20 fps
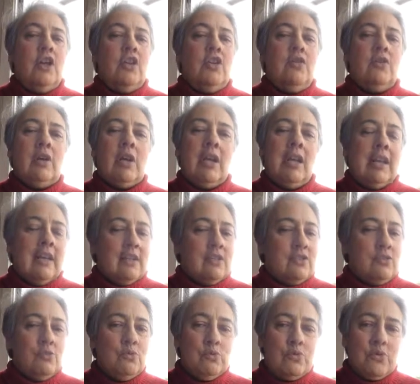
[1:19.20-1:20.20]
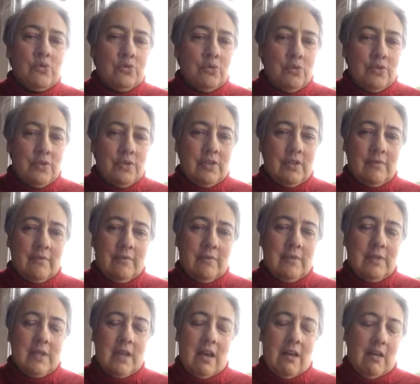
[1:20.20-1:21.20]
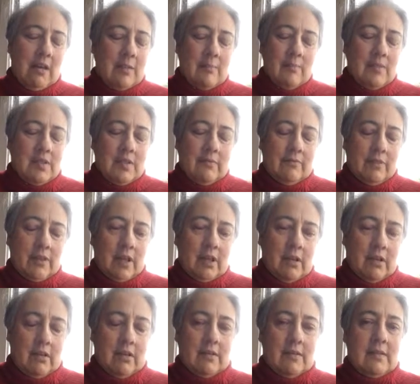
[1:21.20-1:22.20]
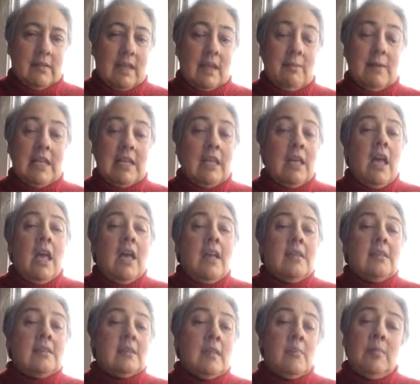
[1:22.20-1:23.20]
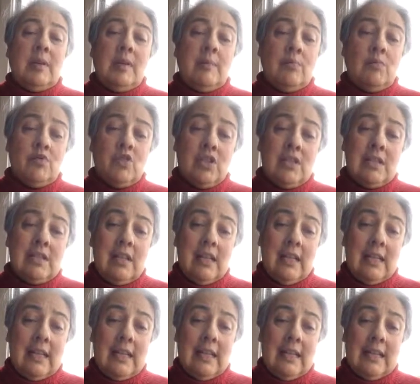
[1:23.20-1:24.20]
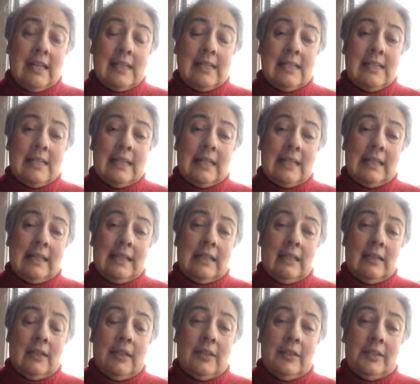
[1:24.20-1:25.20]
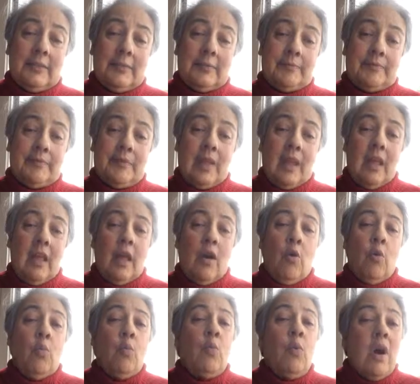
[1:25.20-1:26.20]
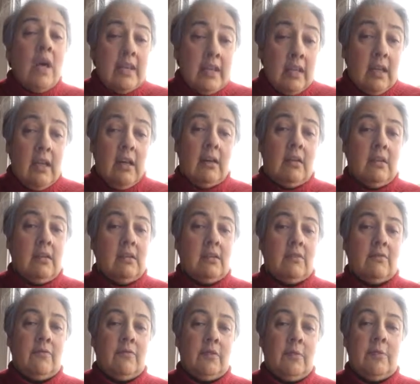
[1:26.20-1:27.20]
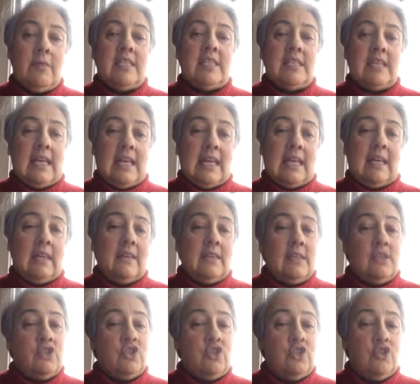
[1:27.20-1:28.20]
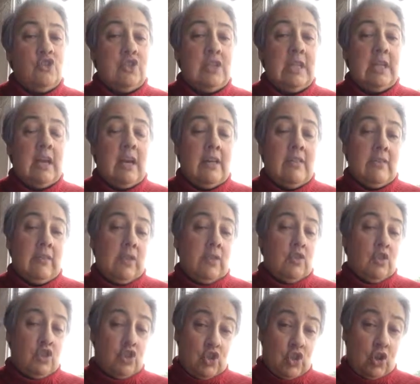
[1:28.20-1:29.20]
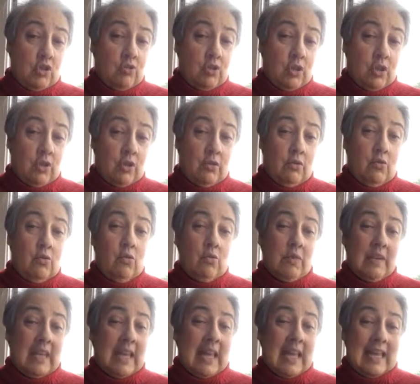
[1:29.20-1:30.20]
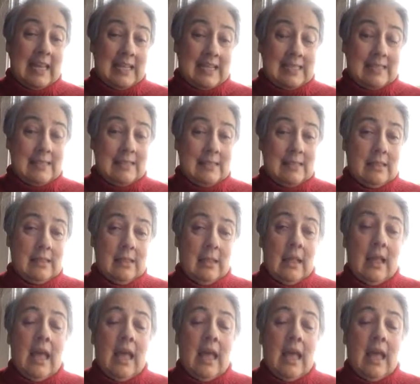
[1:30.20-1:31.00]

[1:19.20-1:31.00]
you collect all sorts of types of cards. I mean, some people just like collecting one card from the deck, and it's usually either the Joker or the Ace,